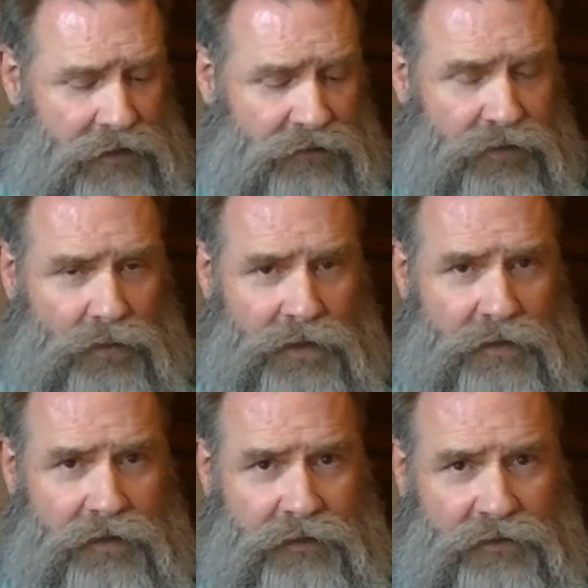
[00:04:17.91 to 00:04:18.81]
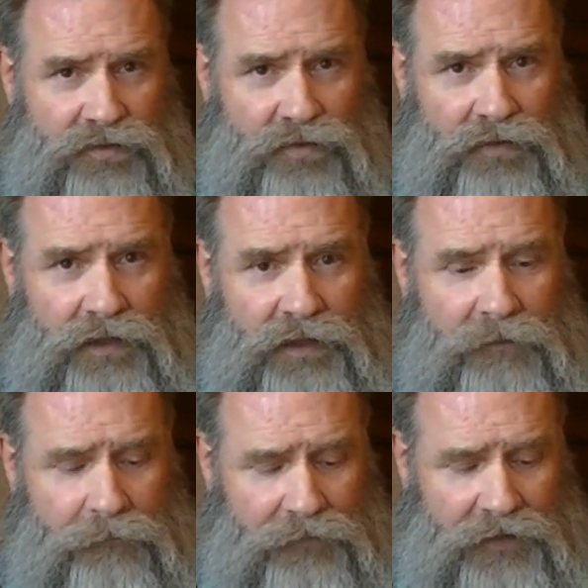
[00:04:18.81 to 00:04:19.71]
2 other things that you'll need
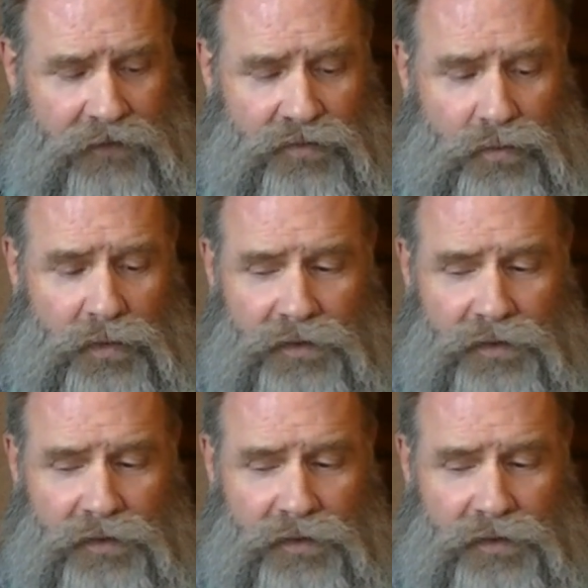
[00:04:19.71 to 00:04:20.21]
is you will